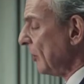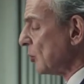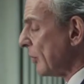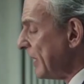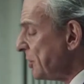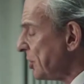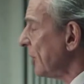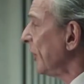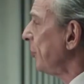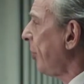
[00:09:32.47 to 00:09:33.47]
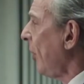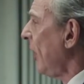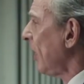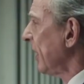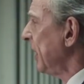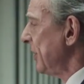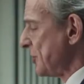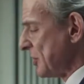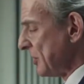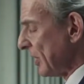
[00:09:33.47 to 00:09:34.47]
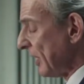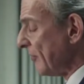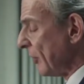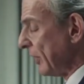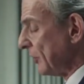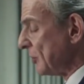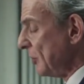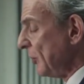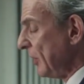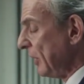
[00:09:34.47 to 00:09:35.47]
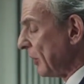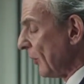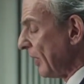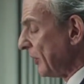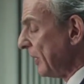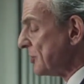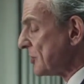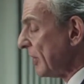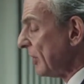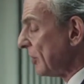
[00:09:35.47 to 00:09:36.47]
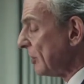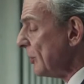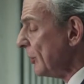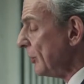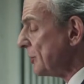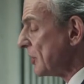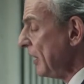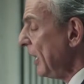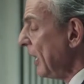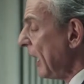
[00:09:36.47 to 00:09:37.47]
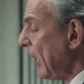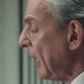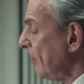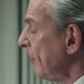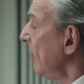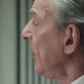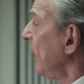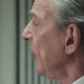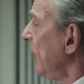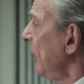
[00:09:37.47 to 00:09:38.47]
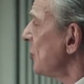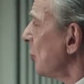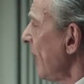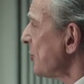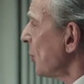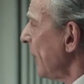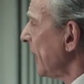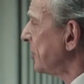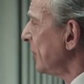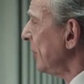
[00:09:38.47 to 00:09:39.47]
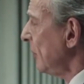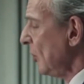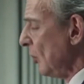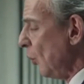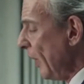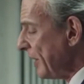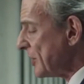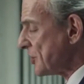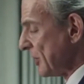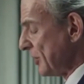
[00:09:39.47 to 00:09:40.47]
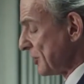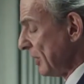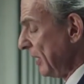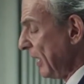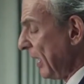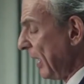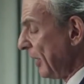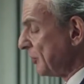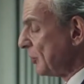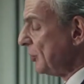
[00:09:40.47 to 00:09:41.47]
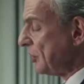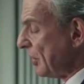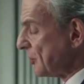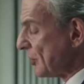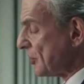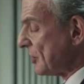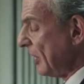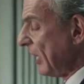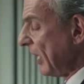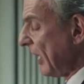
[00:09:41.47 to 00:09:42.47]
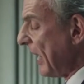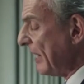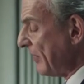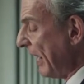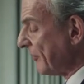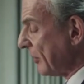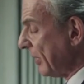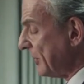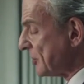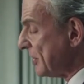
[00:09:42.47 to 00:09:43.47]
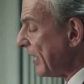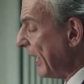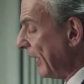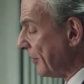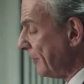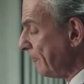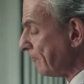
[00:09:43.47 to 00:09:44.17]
tradition that Paul is delivering to the Corinthians. It includes um, these resurrection witnesses uh, to Jesus alive after his death.